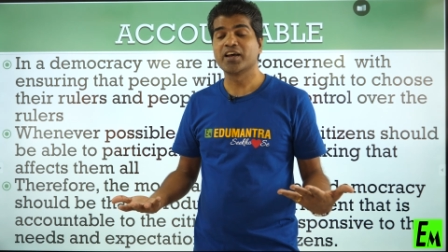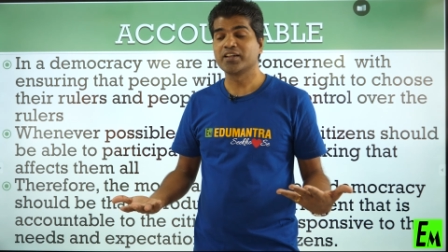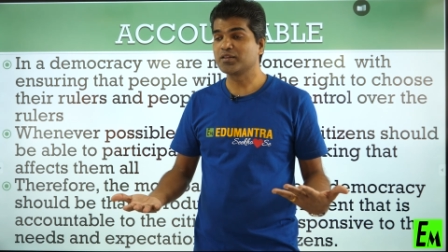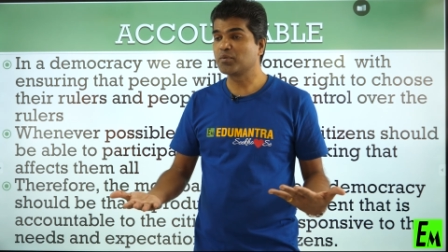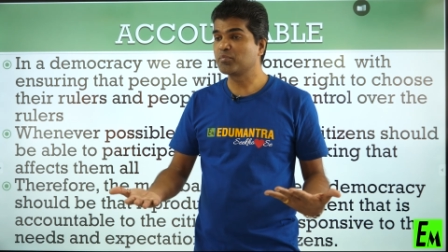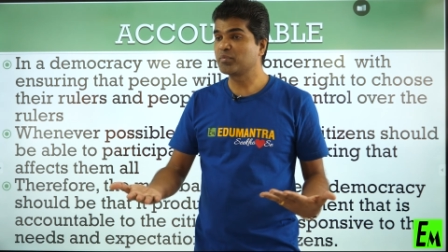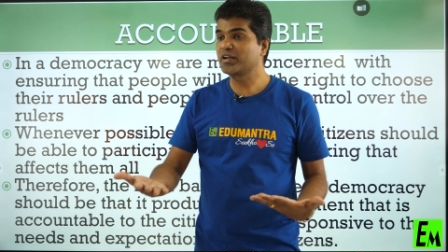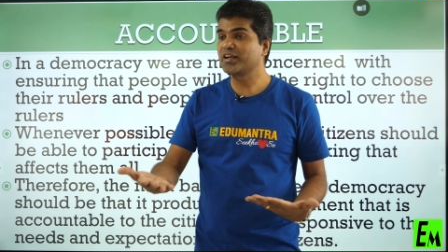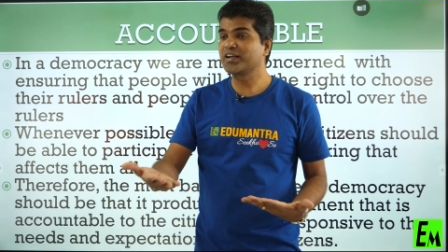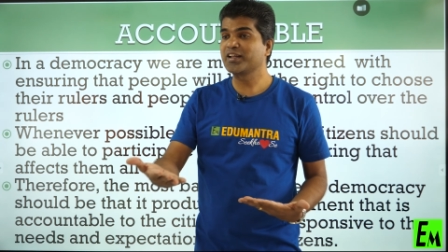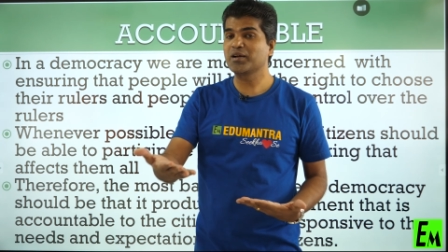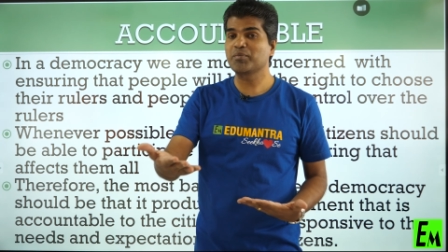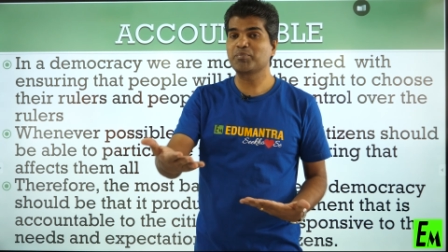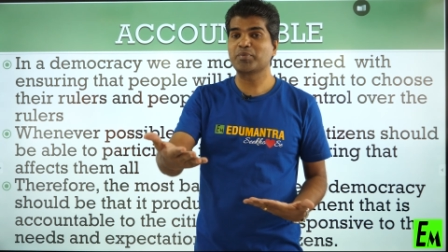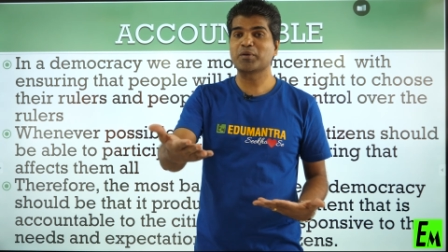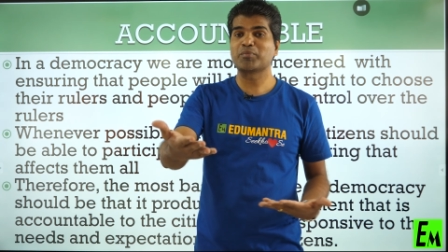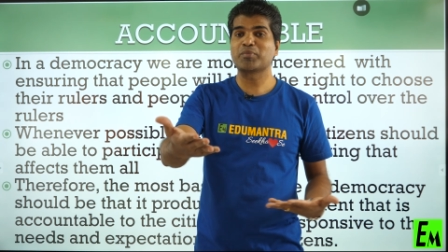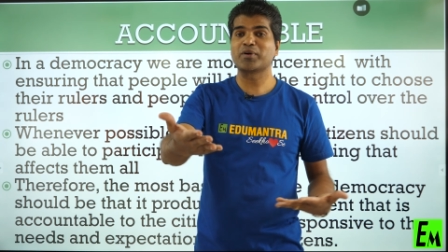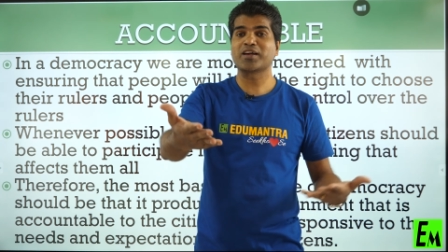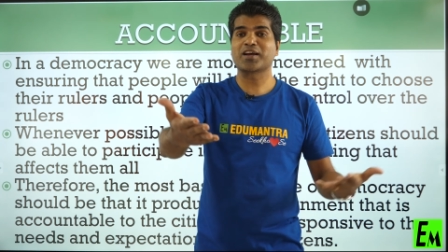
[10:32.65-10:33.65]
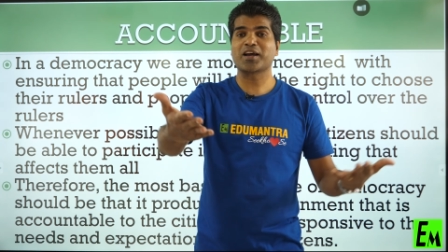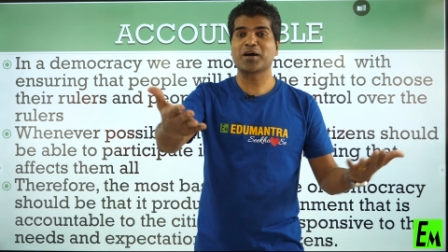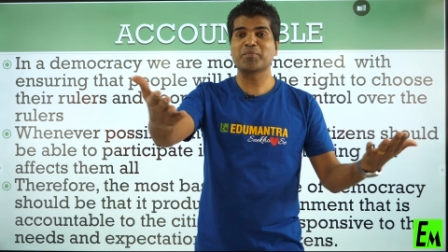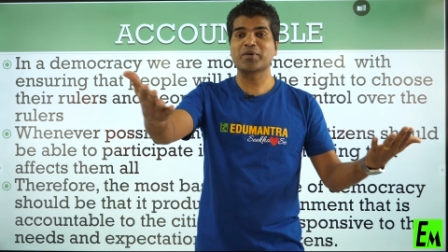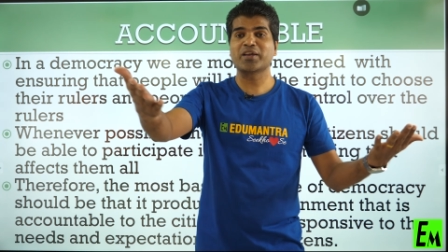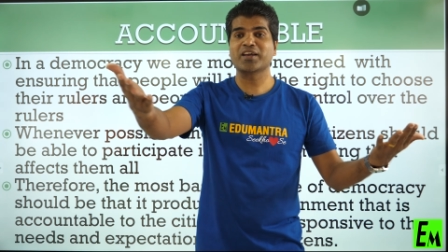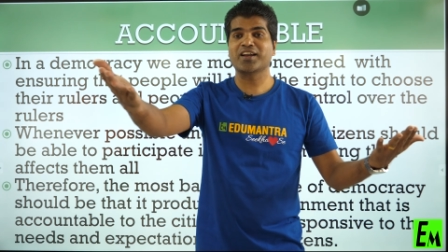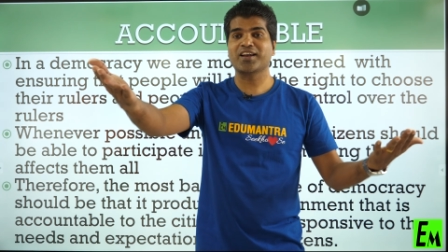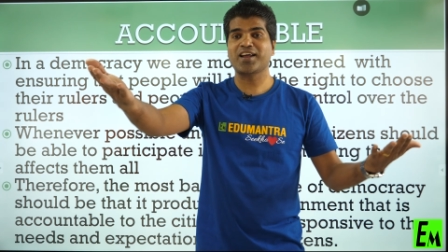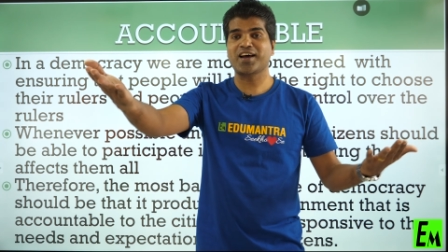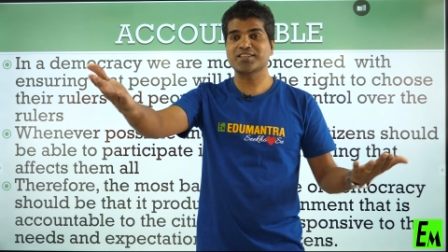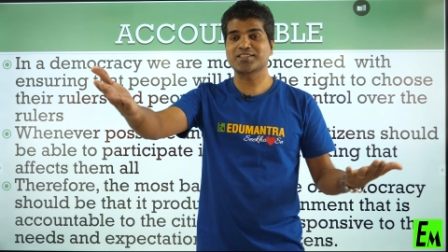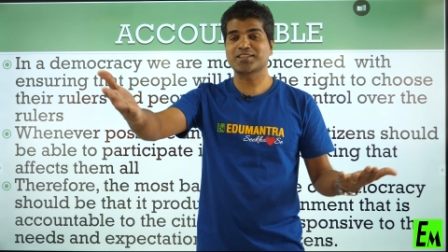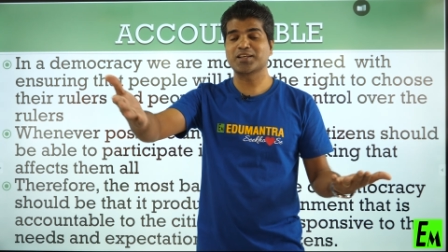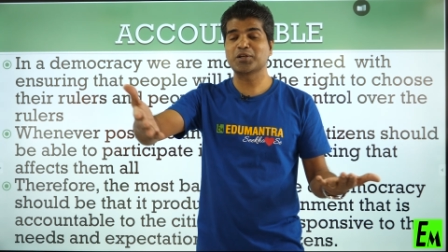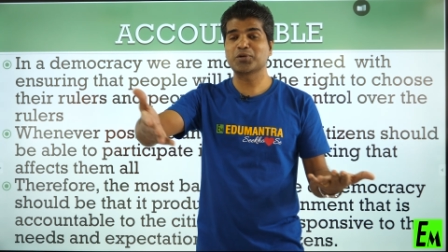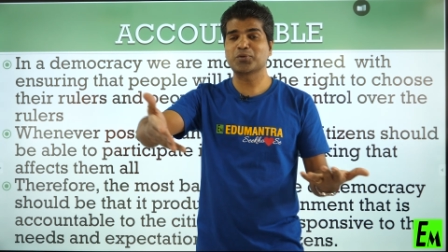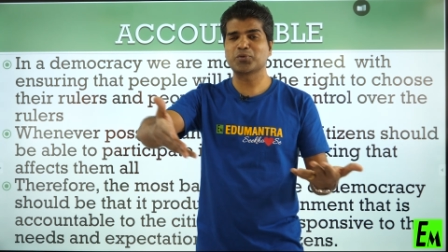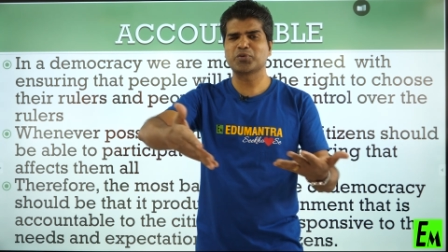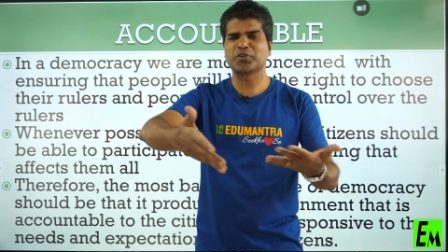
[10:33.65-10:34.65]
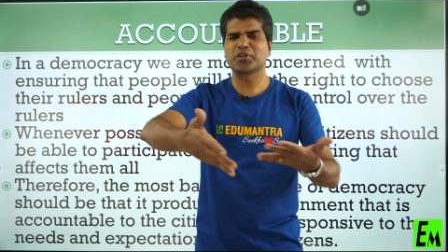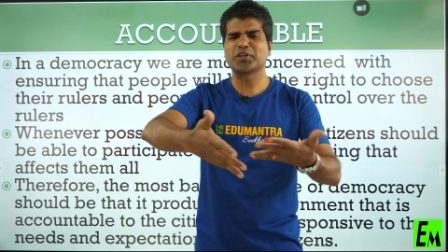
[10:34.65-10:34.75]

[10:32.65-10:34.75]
the media people coming and asking to,